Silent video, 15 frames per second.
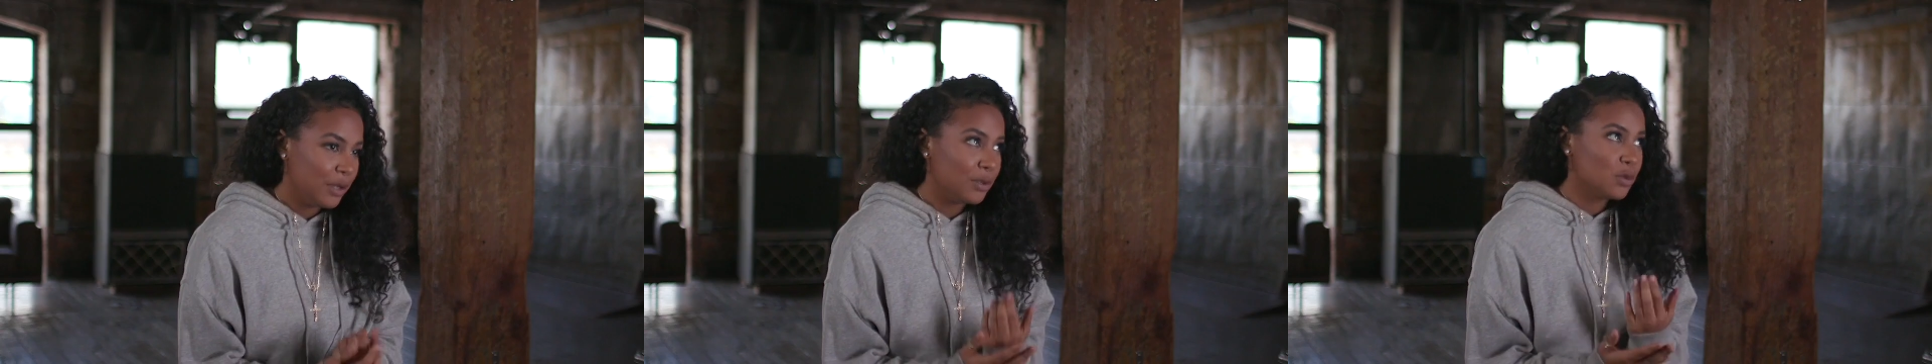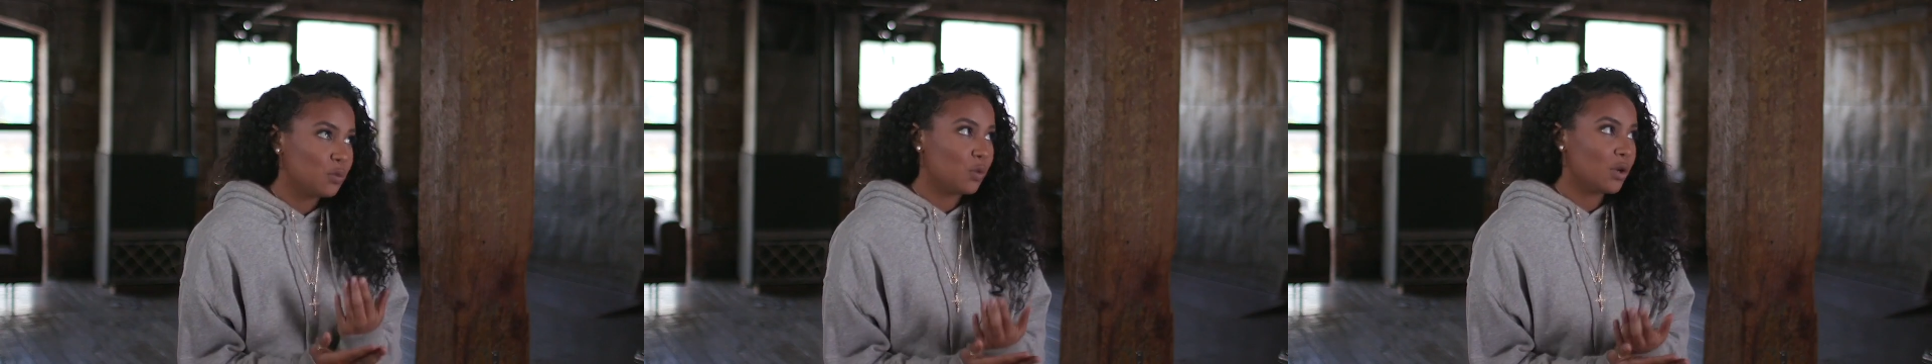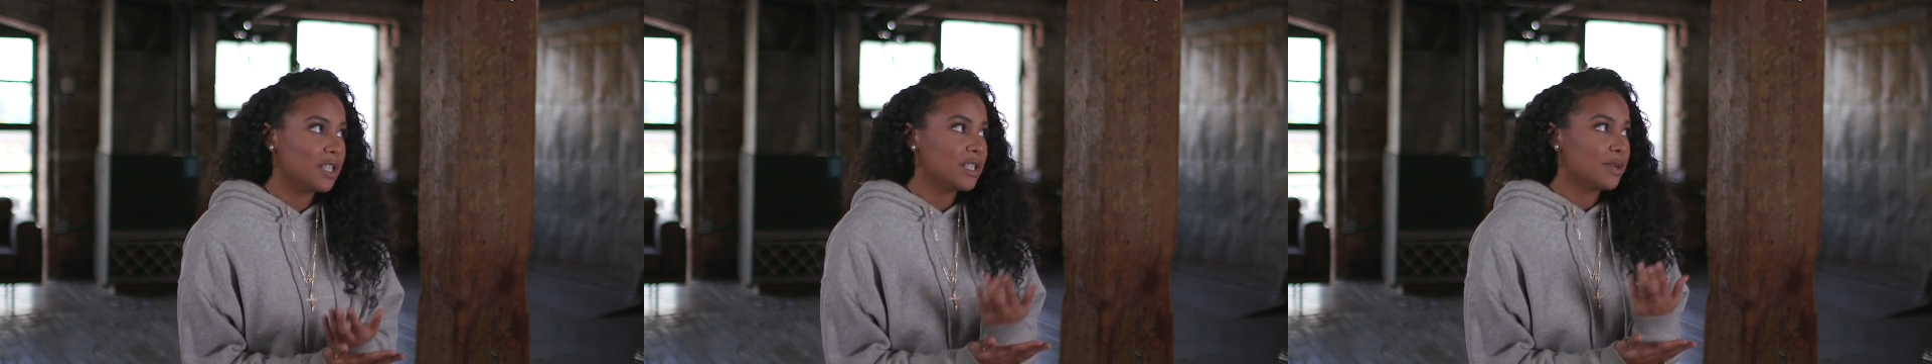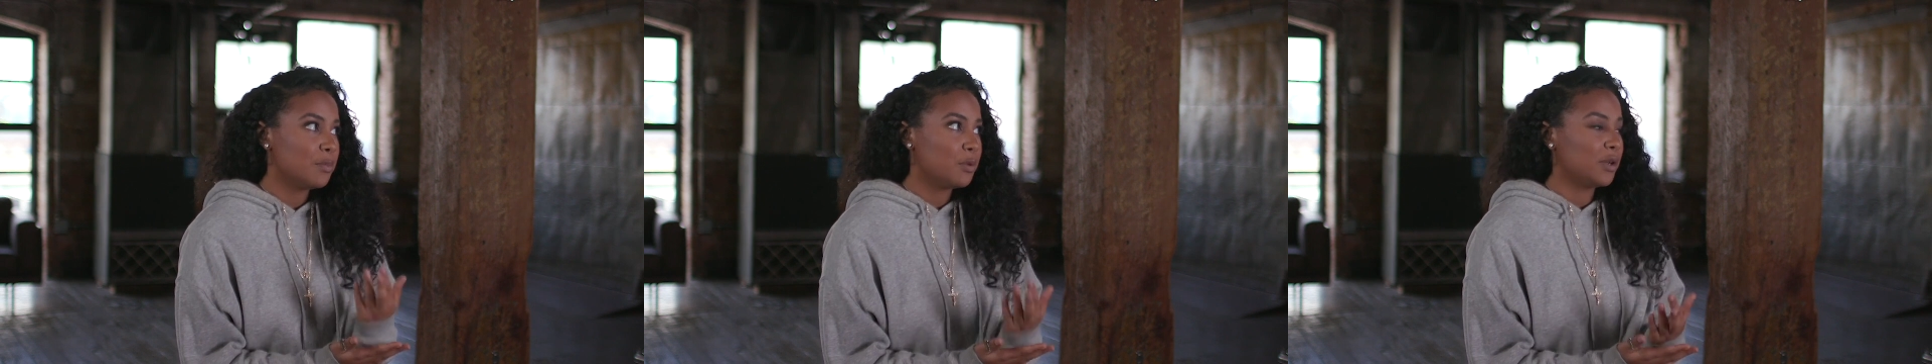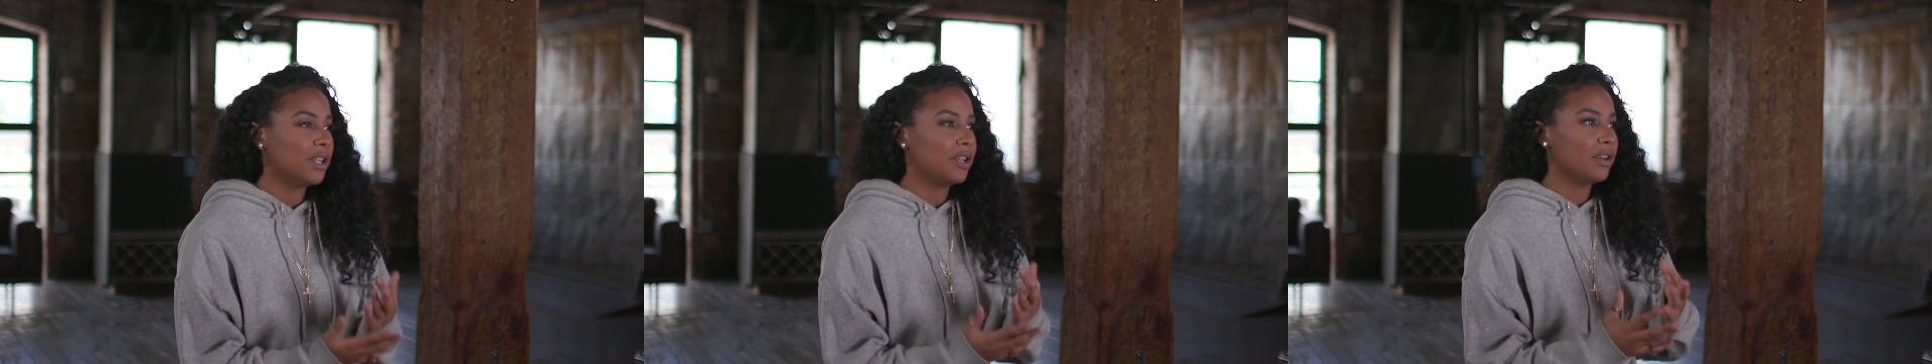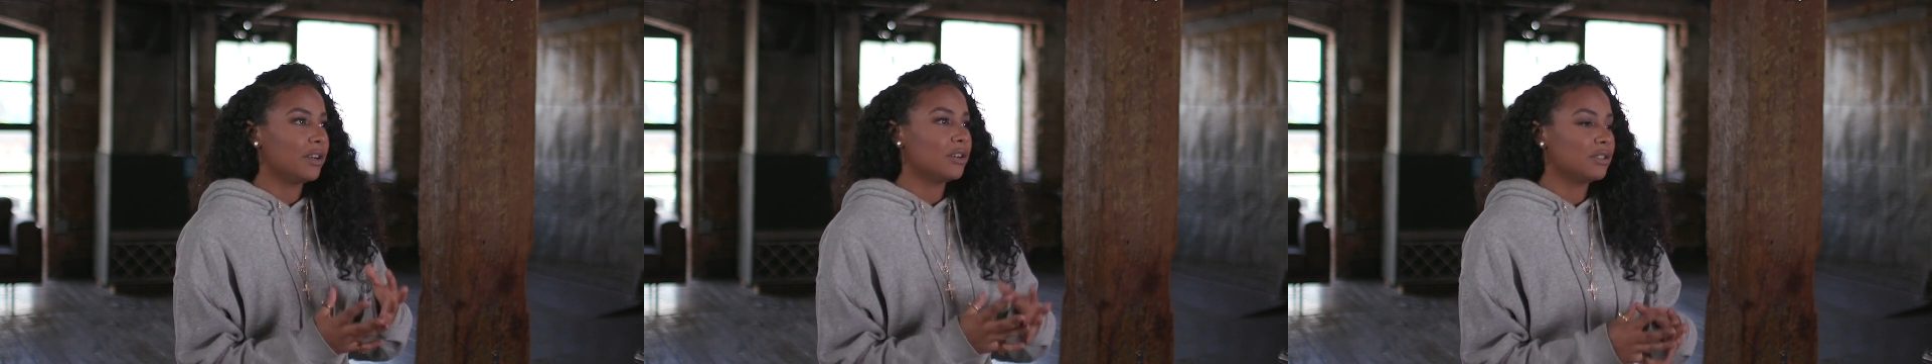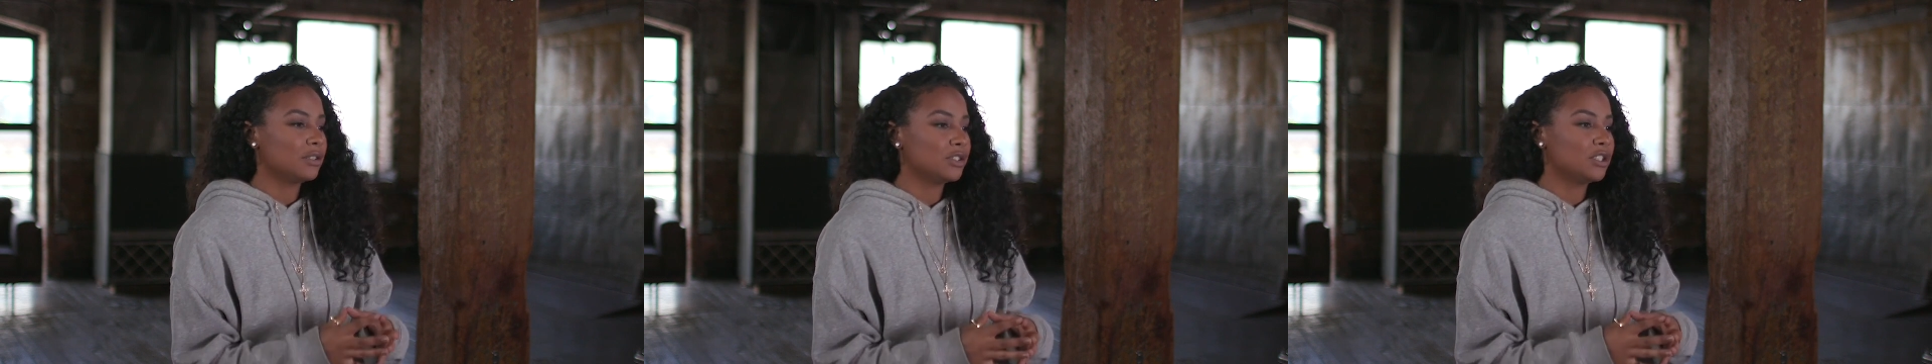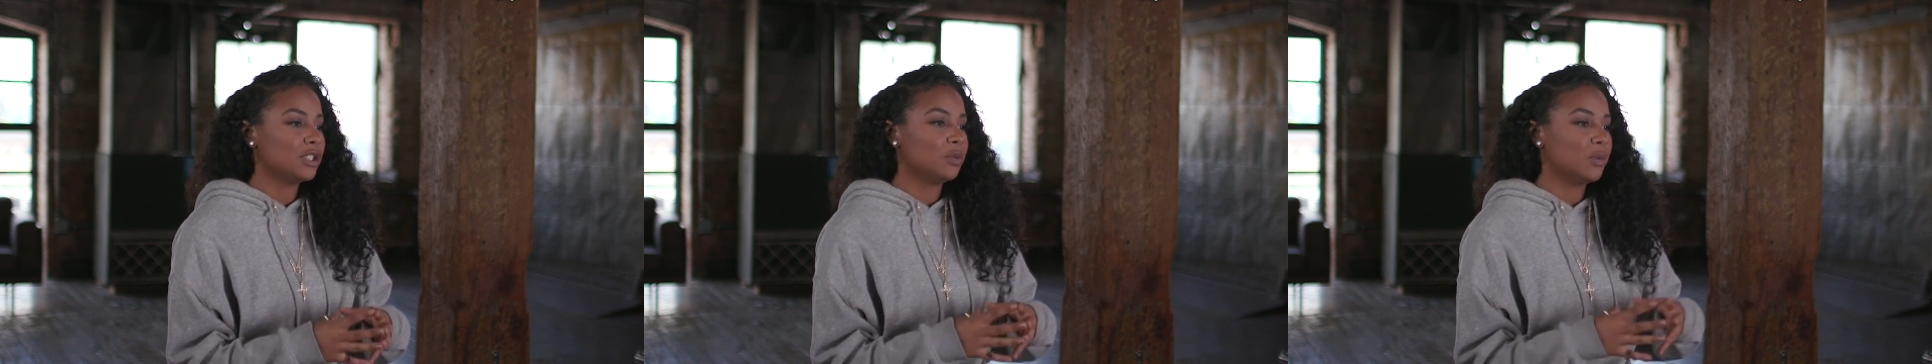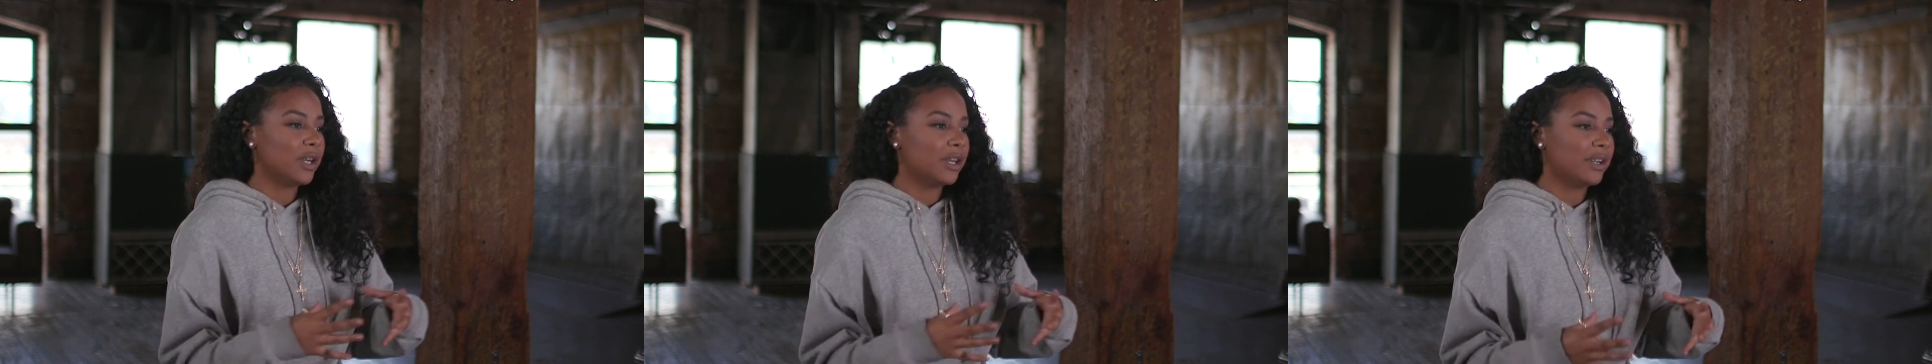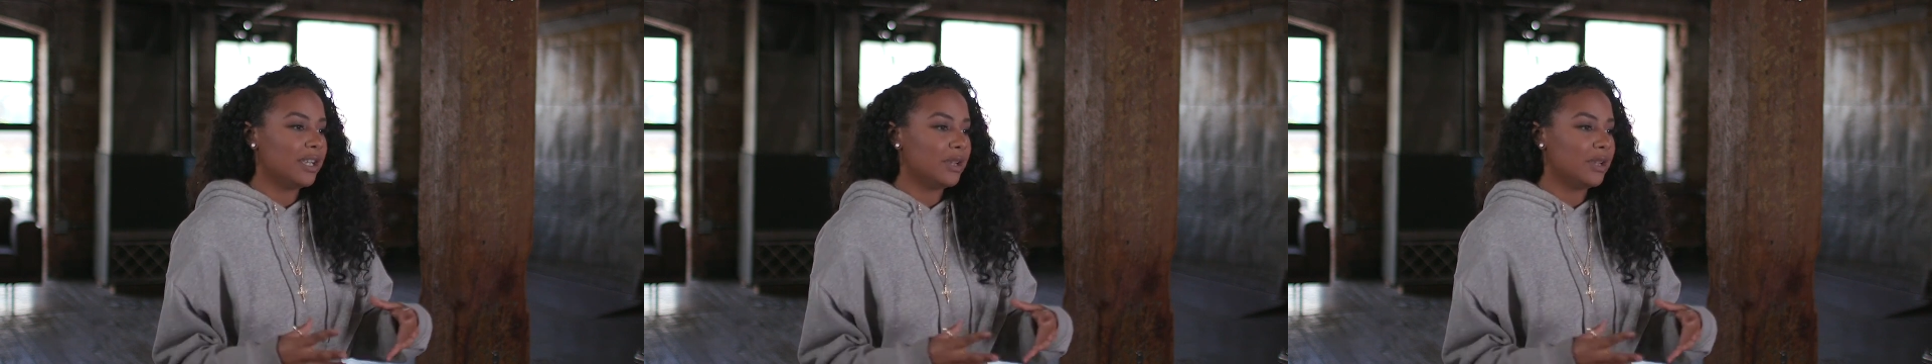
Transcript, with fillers: There was once a point in our culture where